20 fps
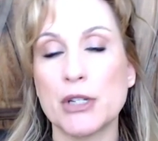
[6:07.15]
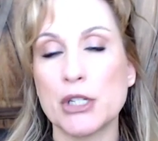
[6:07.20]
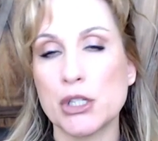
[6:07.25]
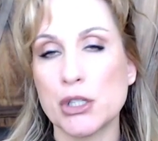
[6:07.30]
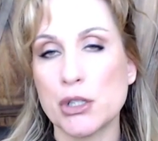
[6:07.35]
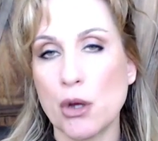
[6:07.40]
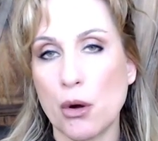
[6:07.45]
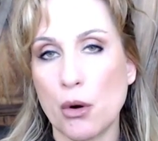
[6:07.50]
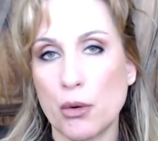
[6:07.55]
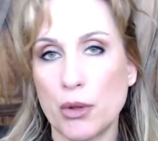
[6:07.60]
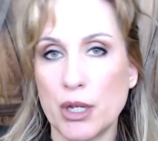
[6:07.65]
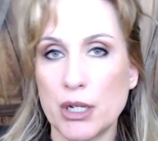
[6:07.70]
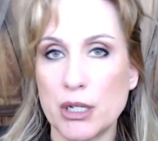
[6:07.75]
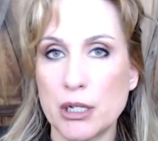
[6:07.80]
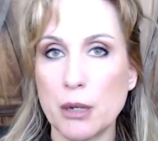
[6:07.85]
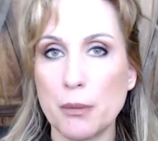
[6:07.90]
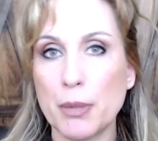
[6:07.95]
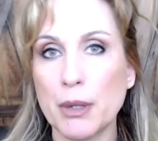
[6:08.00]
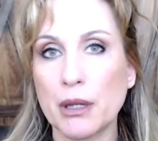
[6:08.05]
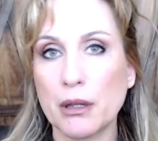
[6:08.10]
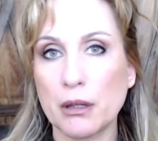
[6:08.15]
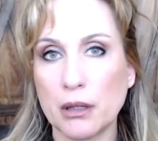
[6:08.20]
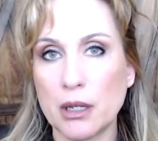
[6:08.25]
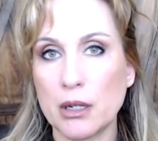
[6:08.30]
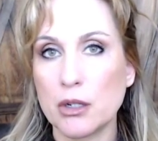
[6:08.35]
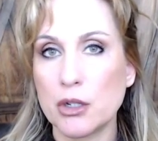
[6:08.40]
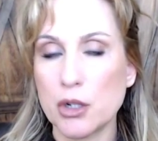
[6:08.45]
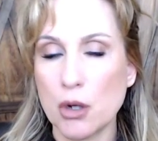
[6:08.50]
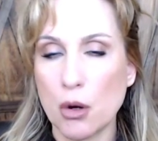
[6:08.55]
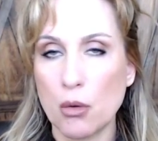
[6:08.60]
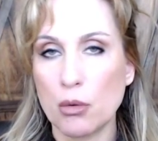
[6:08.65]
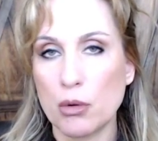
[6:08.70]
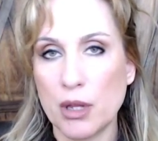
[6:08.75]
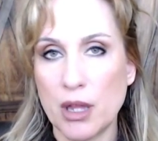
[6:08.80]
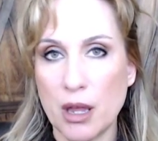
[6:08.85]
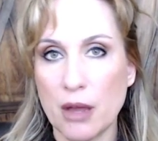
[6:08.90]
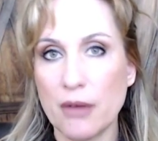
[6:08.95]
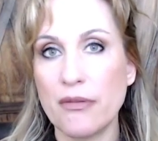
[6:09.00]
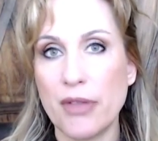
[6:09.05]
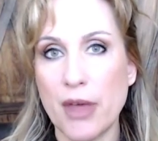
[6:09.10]
So they typically
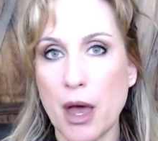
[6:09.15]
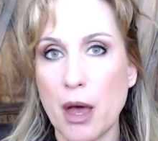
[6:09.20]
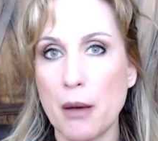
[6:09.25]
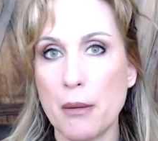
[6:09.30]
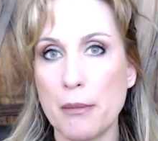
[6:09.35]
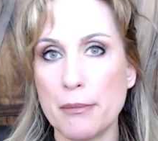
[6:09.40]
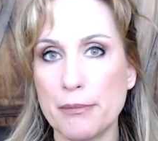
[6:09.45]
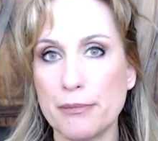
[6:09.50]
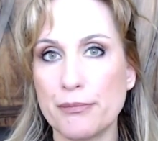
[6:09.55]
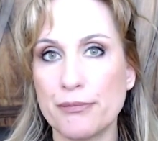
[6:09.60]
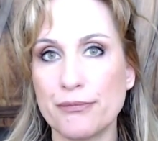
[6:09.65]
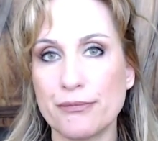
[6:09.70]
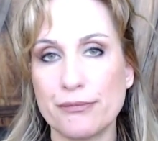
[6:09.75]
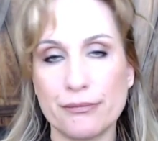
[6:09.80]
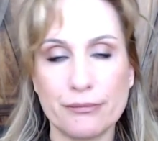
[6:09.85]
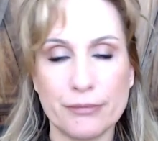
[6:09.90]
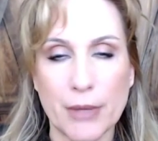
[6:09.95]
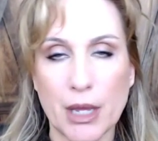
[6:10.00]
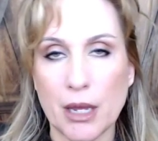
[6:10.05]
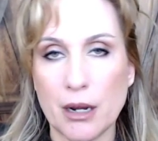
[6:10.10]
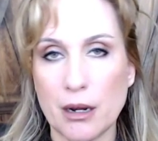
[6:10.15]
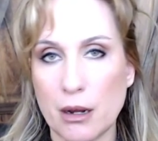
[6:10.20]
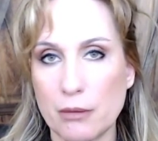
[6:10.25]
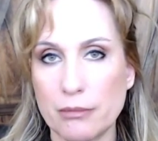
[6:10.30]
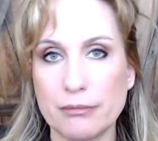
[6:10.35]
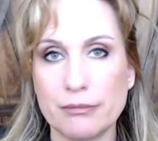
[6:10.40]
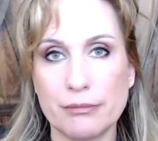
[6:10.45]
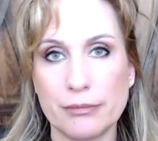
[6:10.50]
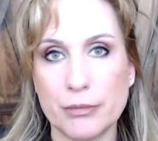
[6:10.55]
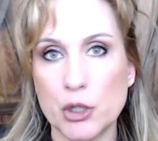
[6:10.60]
don't give them, you know,